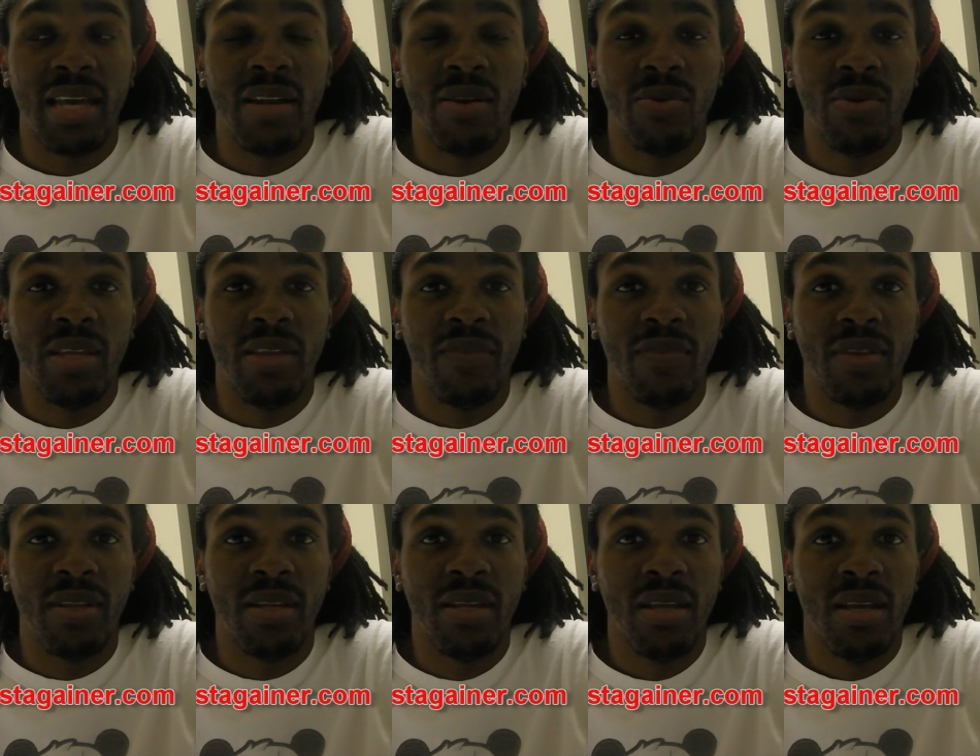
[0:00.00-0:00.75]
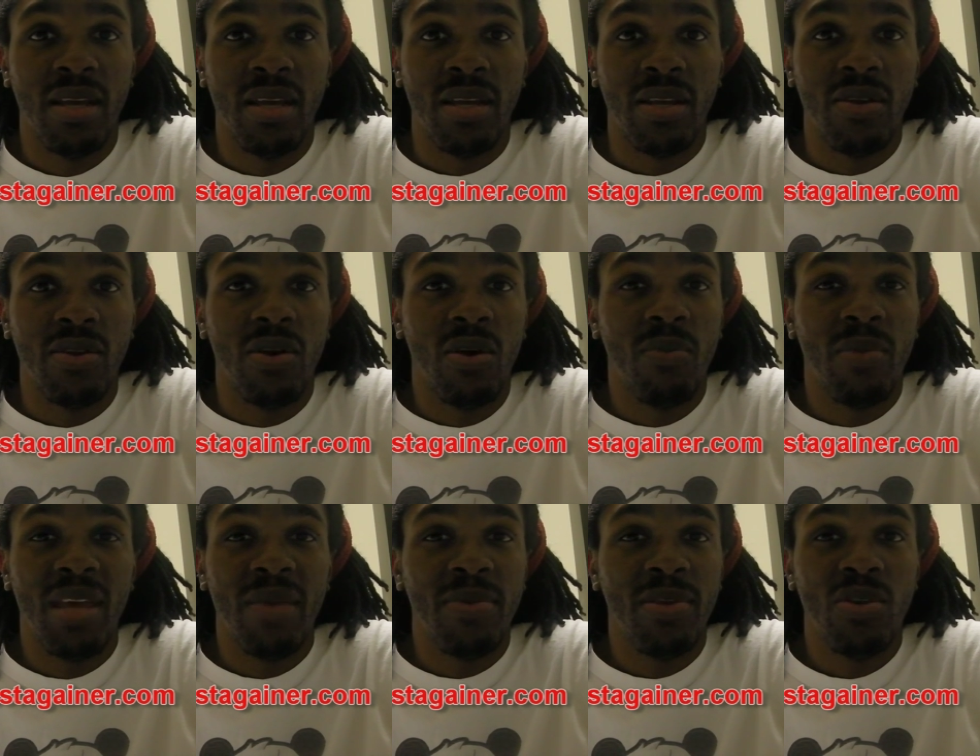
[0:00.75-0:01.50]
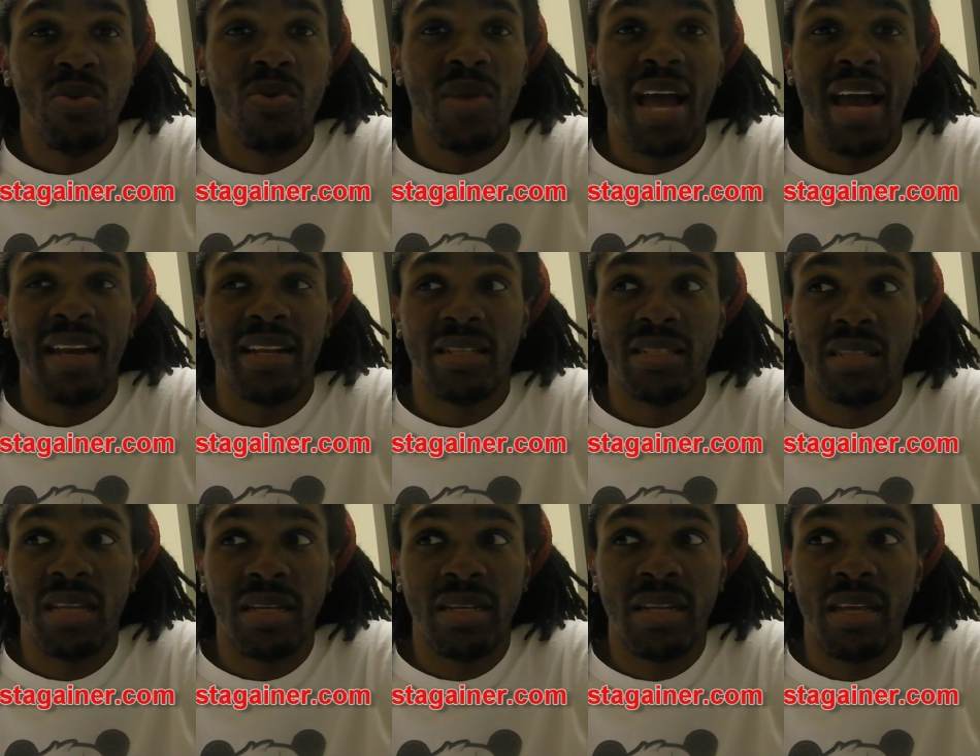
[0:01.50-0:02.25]
I don't even you know, maybe you got a
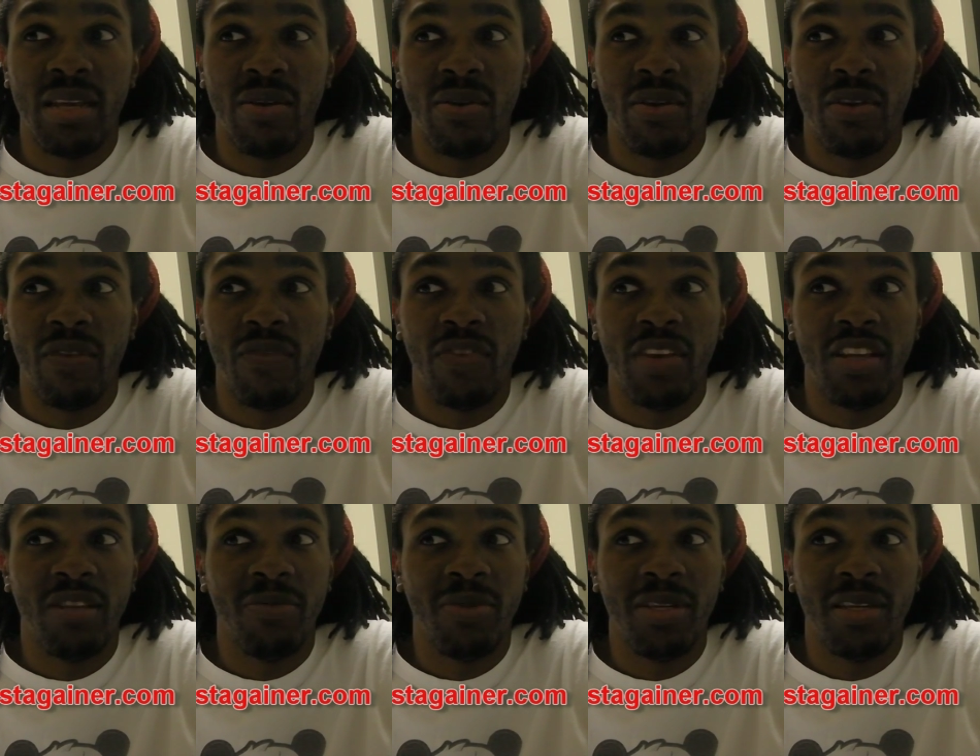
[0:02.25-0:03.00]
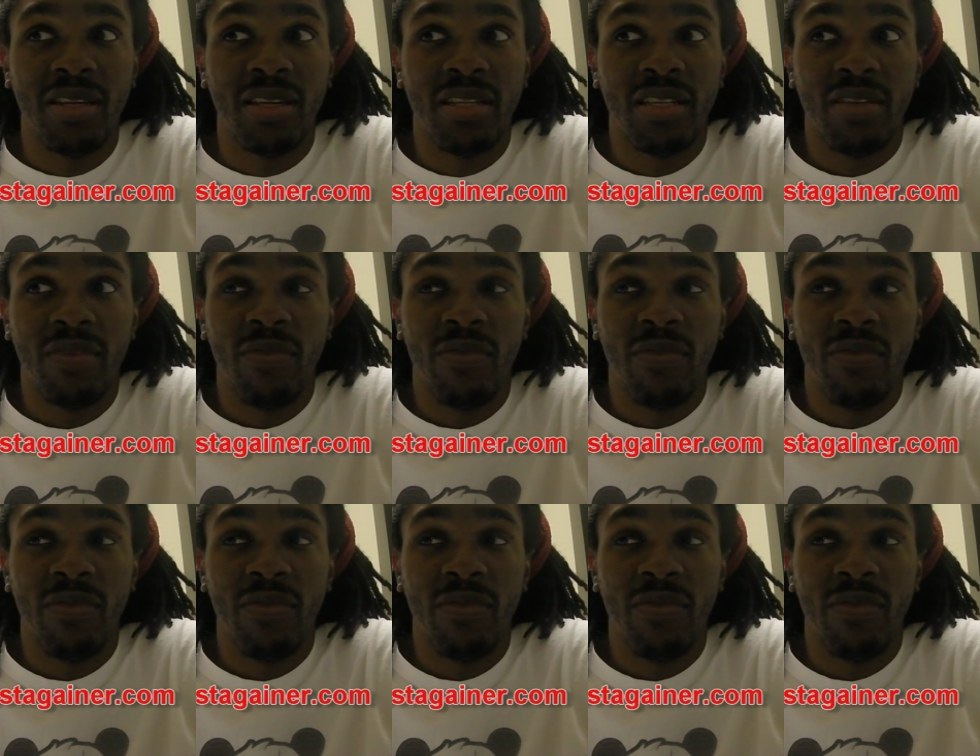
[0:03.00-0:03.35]
sundae on your face because